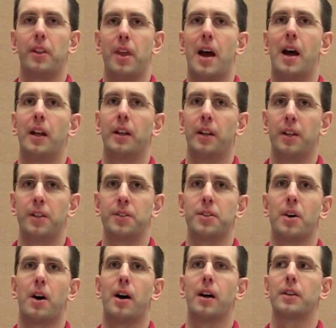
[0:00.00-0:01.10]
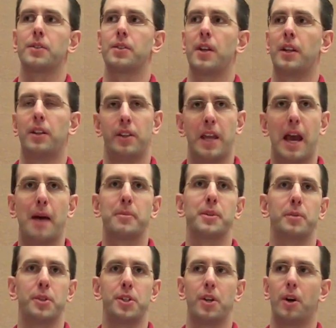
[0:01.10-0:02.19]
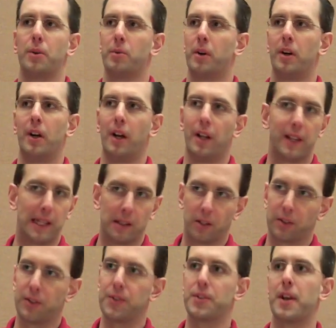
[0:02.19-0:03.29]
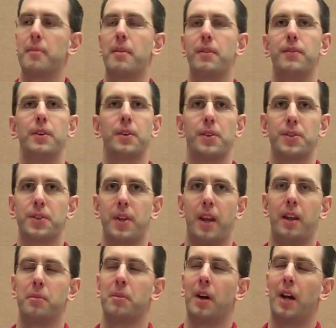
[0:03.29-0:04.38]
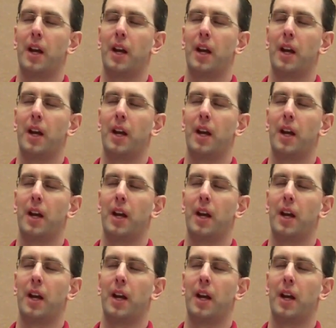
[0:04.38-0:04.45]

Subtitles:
that in his talks and the apps that we showed, where they look the same, they feel the same.